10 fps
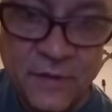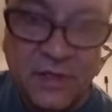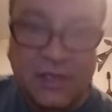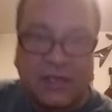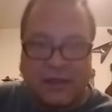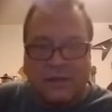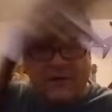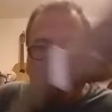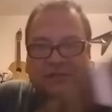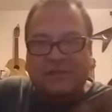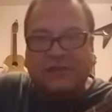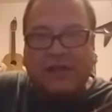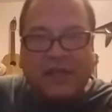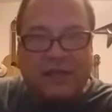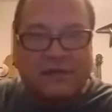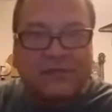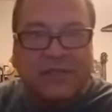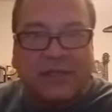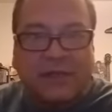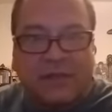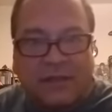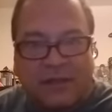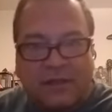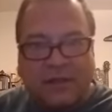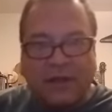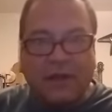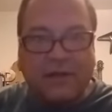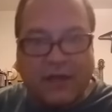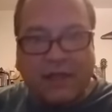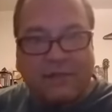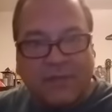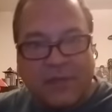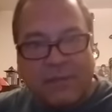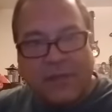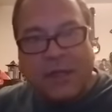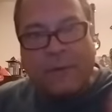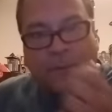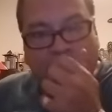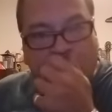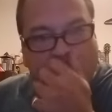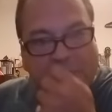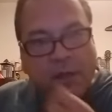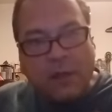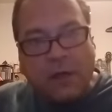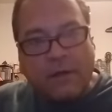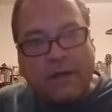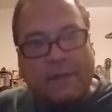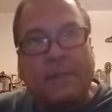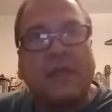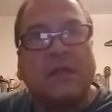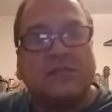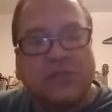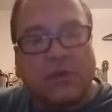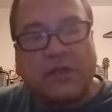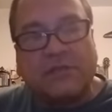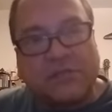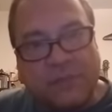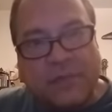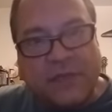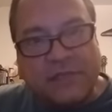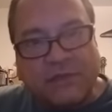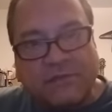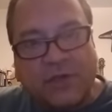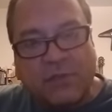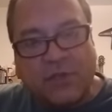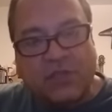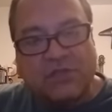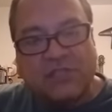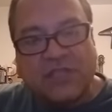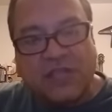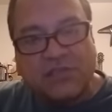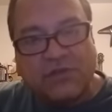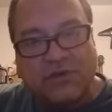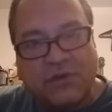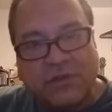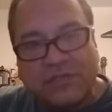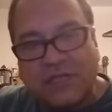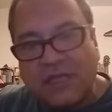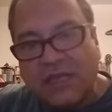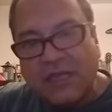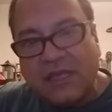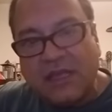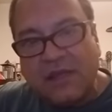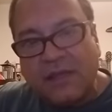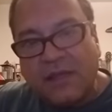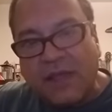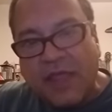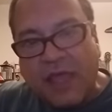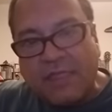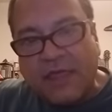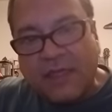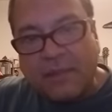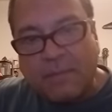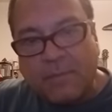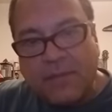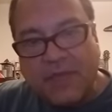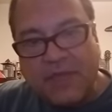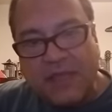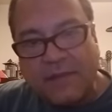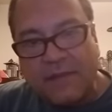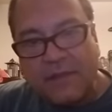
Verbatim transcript: if I can get all these good angles in. All right, maybe that'll work. All right, so here's the basic framework. You just got two chords, E and then B.